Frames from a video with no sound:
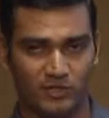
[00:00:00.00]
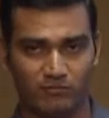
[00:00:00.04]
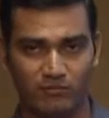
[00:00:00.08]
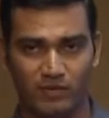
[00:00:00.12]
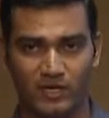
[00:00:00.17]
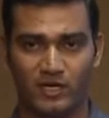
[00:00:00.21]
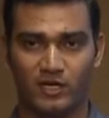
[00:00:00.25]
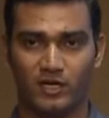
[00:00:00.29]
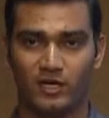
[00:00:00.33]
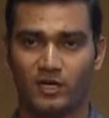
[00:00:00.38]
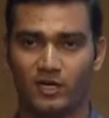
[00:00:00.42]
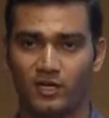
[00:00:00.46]
and
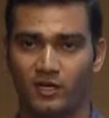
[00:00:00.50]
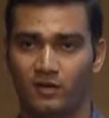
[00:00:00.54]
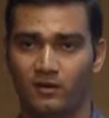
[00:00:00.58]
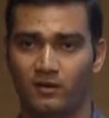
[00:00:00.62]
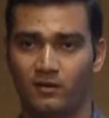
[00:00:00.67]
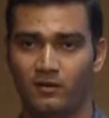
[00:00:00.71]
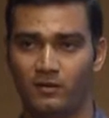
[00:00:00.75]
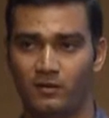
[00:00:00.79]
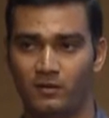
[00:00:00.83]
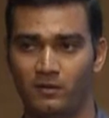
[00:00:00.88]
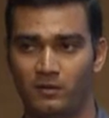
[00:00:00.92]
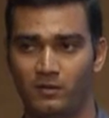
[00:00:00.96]

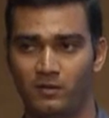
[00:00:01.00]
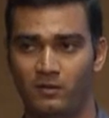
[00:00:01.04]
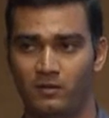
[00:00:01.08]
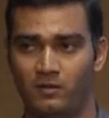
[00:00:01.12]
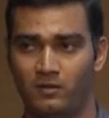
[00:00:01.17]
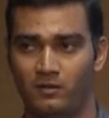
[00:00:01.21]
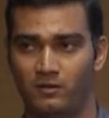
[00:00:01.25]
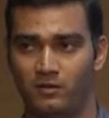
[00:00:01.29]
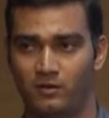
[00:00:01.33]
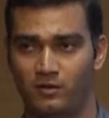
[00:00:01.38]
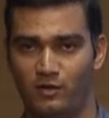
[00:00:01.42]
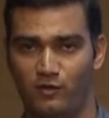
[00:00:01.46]
metadata
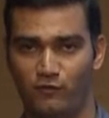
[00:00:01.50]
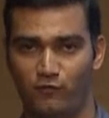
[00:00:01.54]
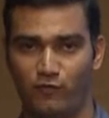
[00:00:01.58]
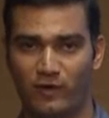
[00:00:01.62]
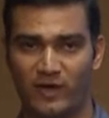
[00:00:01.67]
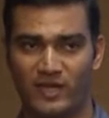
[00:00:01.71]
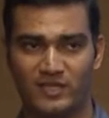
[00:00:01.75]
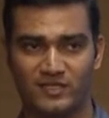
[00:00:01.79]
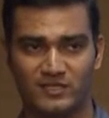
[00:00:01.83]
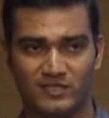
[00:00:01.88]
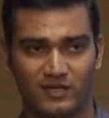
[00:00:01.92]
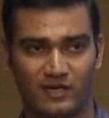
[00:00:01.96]

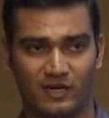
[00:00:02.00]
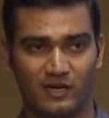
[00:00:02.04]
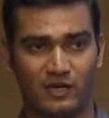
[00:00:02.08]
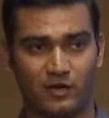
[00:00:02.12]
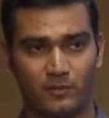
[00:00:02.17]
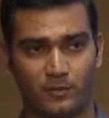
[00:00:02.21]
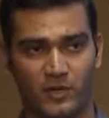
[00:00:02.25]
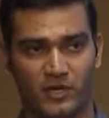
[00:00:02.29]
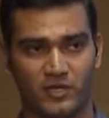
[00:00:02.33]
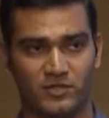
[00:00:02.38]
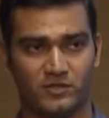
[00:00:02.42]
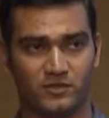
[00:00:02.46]
defines the
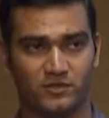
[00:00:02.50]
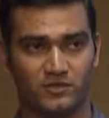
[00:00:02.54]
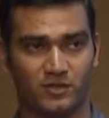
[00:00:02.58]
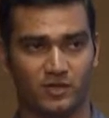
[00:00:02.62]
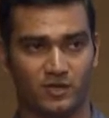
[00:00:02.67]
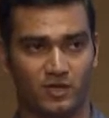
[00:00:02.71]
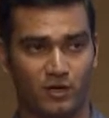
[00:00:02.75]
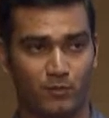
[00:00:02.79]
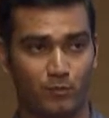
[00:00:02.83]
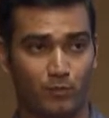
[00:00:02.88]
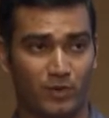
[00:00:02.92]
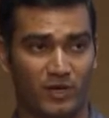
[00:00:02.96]
enterprise user
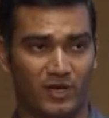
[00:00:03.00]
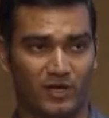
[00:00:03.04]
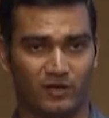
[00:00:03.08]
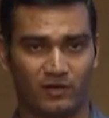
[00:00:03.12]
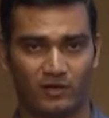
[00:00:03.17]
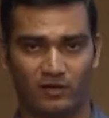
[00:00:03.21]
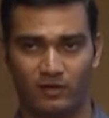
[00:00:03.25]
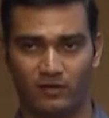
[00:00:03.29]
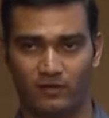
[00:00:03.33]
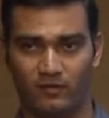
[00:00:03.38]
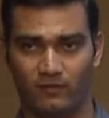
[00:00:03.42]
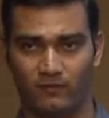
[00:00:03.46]

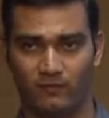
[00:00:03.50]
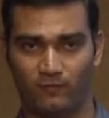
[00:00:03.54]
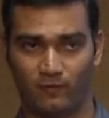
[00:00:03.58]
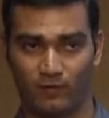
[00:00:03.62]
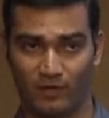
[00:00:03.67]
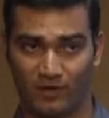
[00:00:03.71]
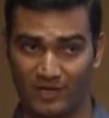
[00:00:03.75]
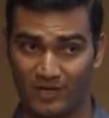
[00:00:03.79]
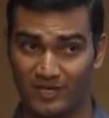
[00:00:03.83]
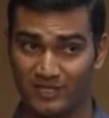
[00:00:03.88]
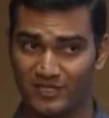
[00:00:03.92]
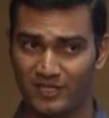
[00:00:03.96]
completely
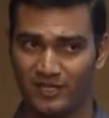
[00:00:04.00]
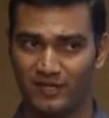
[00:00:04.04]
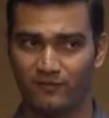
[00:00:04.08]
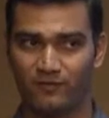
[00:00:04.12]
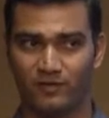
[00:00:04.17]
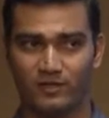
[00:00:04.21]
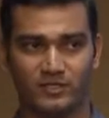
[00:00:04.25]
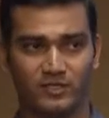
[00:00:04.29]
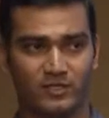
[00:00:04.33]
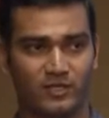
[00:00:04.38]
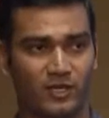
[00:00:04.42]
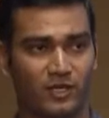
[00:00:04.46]
for each and
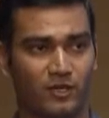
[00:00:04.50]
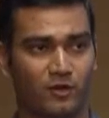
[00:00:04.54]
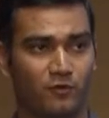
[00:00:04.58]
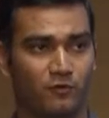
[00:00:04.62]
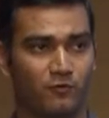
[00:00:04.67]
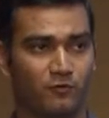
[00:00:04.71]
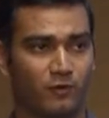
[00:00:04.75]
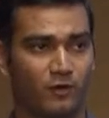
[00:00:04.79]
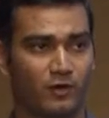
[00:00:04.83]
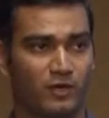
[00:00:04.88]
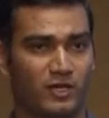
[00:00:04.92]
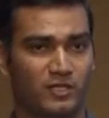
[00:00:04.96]
every scenario,
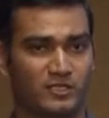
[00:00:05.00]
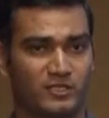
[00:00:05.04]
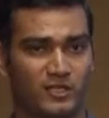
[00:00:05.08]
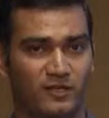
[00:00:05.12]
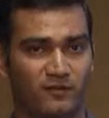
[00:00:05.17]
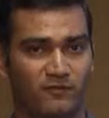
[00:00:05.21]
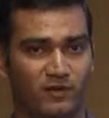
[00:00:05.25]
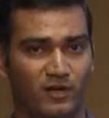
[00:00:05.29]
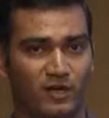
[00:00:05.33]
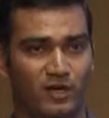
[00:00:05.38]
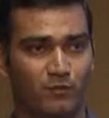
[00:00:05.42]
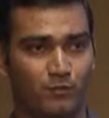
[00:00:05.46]
for each
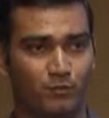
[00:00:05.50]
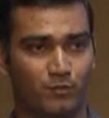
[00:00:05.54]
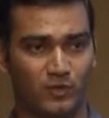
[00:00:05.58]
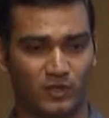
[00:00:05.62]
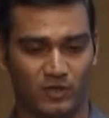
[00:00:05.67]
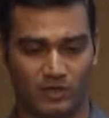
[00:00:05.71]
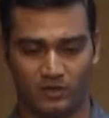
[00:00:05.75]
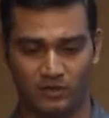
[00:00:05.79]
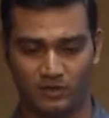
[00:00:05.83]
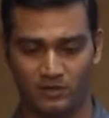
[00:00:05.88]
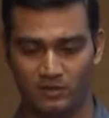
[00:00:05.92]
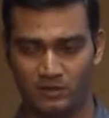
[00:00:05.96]
and every
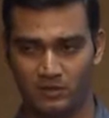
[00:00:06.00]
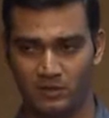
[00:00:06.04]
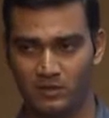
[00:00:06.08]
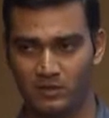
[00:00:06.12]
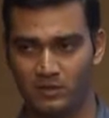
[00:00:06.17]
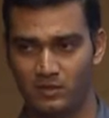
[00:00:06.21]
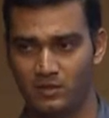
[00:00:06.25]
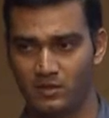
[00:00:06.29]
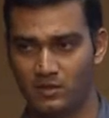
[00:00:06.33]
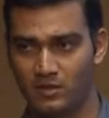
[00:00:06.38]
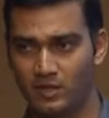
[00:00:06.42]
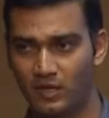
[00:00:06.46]
company?
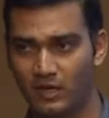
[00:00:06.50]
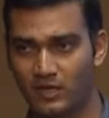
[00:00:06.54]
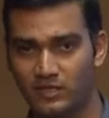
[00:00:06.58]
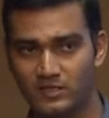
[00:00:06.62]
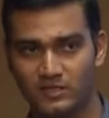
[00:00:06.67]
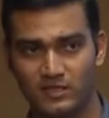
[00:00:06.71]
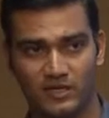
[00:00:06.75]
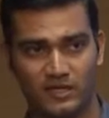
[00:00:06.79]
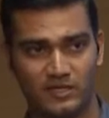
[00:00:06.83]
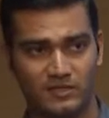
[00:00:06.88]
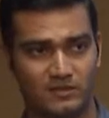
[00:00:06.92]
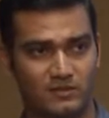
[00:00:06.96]
The
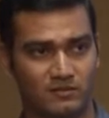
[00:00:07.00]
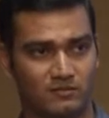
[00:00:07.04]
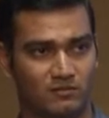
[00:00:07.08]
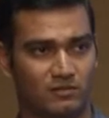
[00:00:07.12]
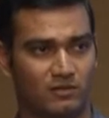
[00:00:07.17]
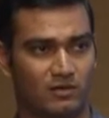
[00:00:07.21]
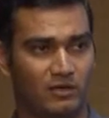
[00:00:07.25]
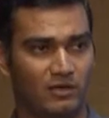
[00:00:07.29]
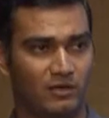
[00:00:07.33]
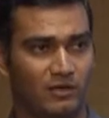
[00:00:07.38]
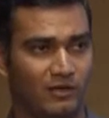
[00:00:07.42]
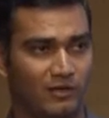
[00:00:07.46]
answer is
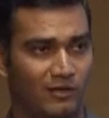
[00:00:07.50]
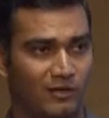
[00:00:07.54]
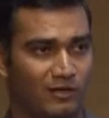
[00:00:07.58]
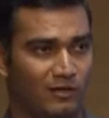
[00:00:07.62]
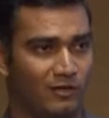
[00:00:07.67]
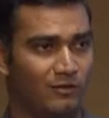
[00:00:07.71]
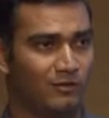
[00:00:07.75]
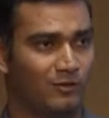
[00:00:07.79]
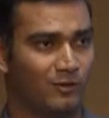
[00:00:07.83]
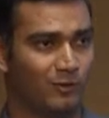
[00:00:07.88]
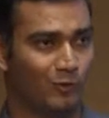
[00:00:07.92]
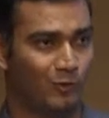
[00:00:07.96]

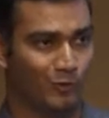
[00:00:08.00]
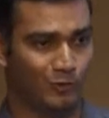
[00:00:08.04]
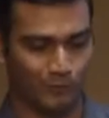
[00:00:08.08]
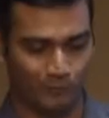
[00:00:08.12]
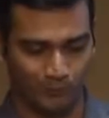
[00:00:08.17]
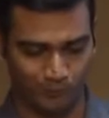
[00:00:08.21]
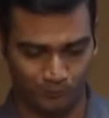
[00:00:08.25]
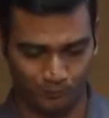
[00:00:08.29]
clearly no.